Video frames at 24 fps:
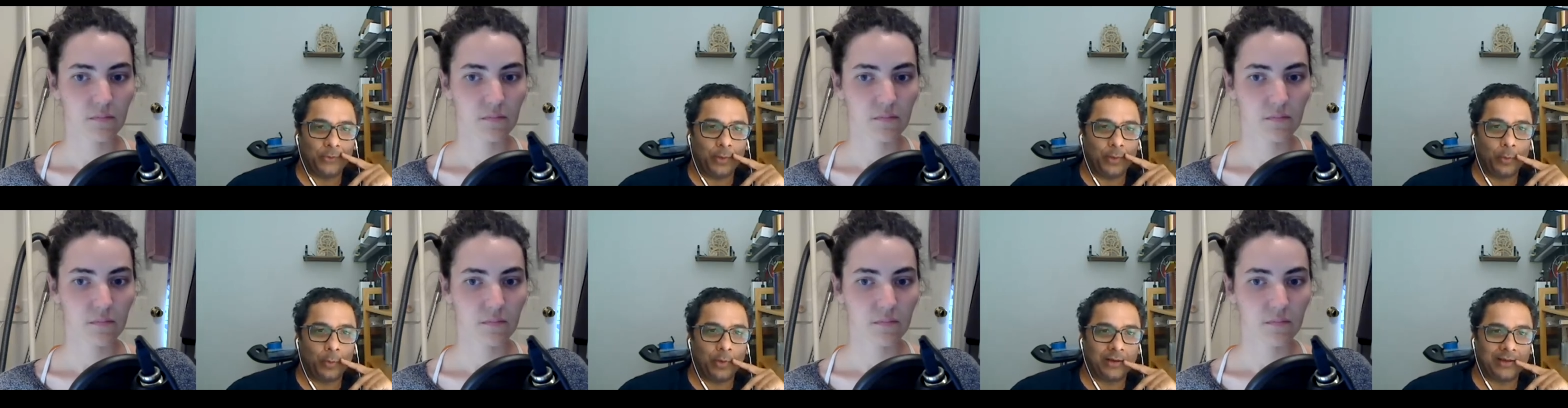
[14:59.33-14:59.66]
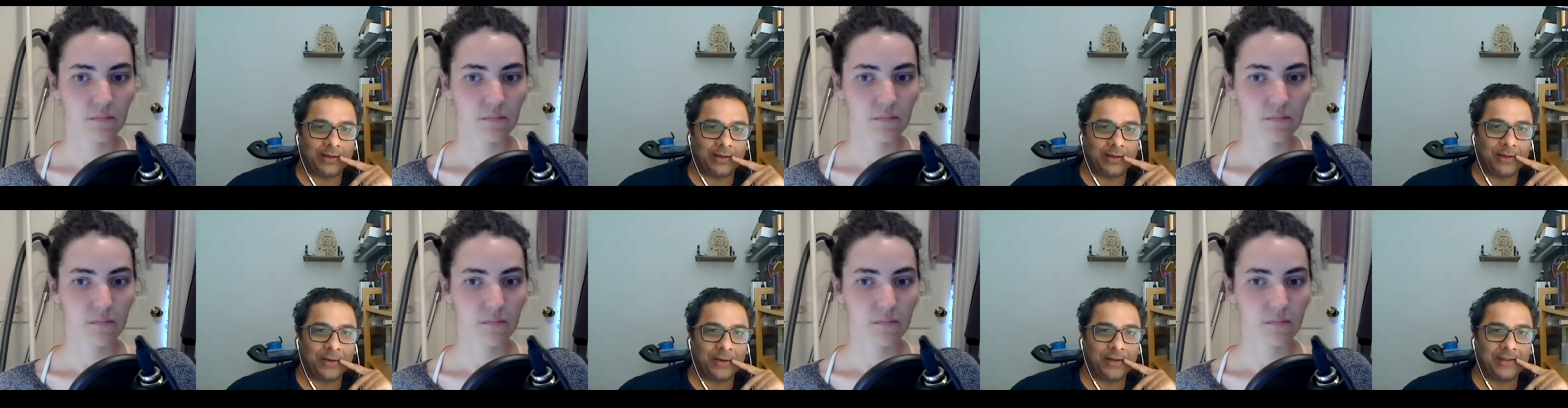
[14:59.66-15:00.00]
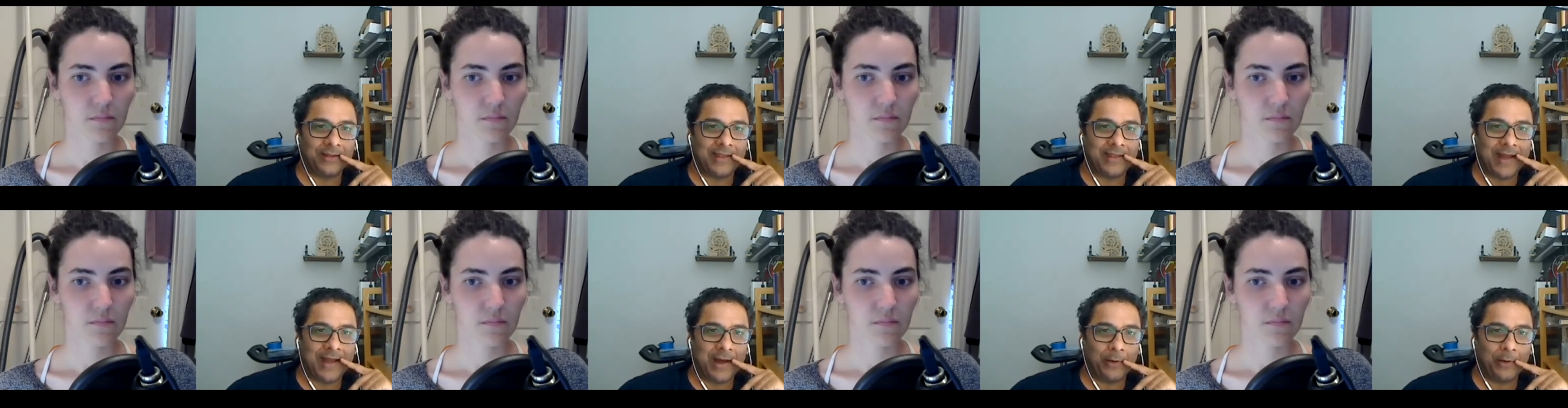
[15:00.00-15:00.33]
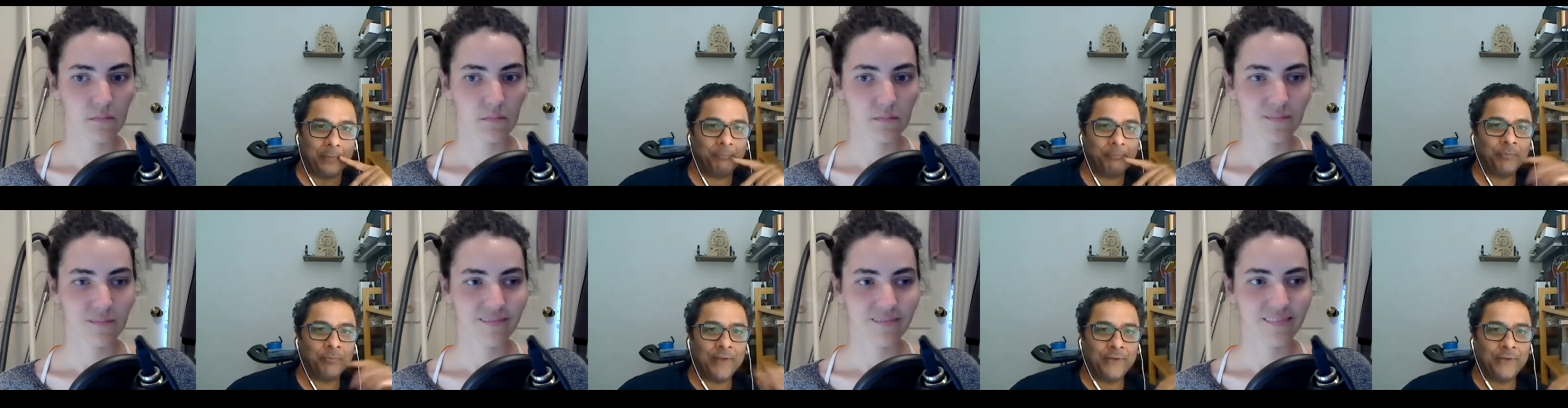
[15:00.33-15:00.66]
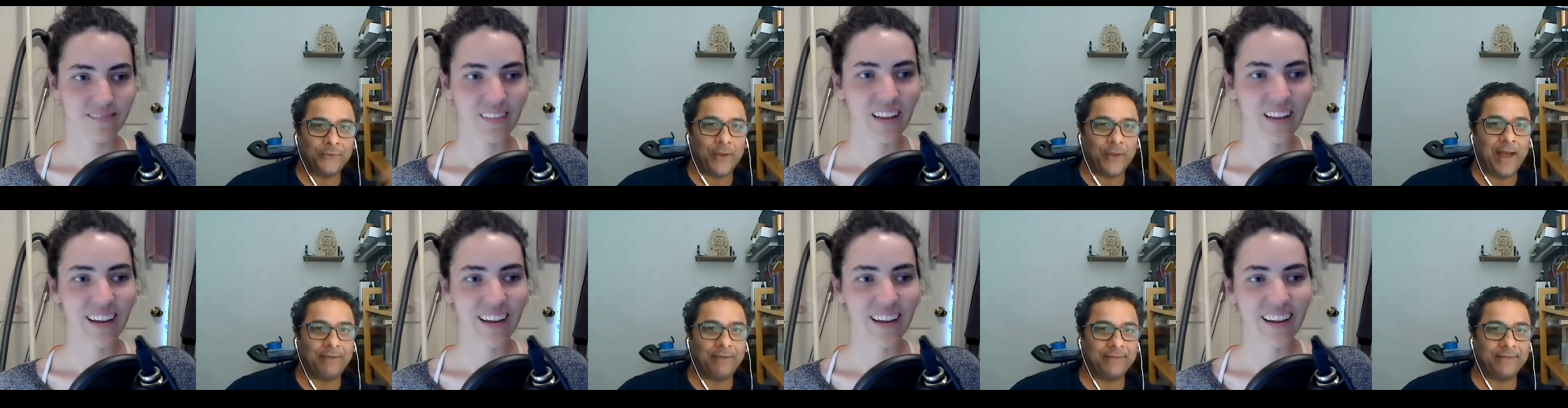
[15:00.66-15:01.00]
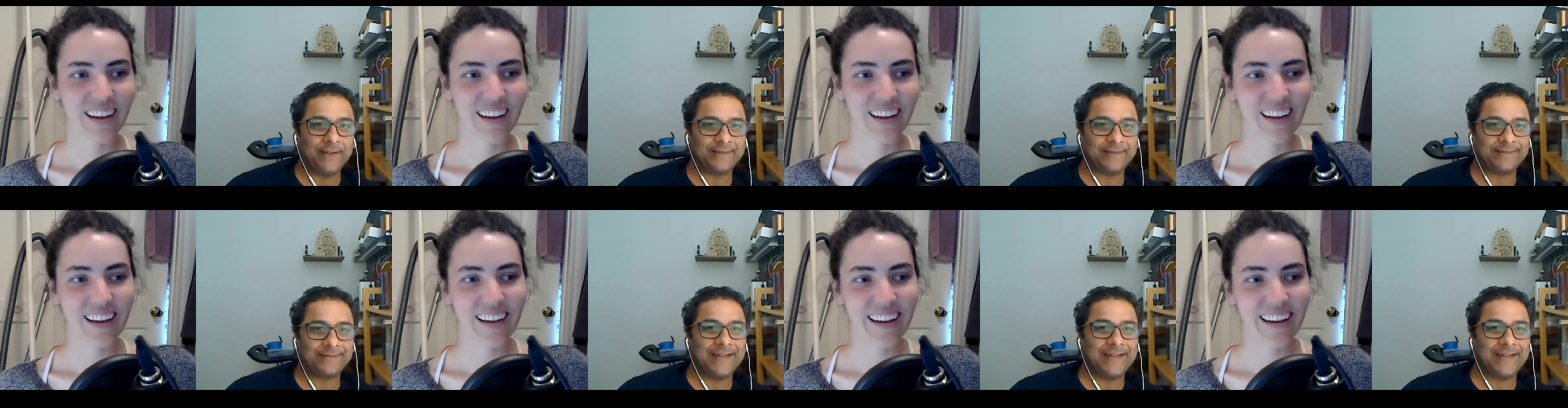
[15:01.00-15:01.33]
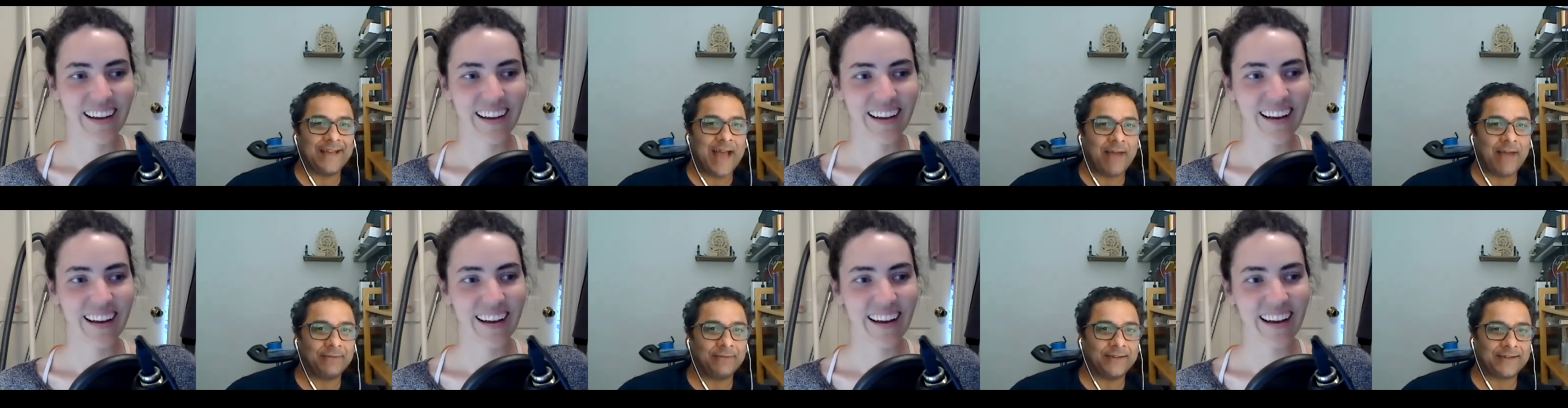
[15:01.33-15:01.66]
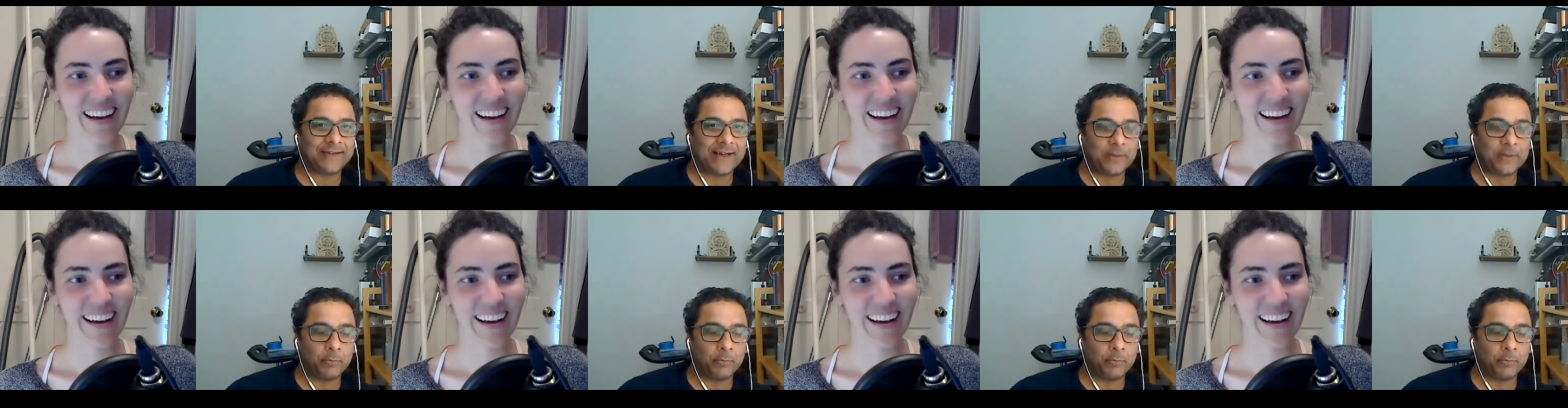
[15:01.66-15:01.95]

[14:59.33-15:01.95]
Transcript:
Speaker 1: we're working on now. So have that they have that kind of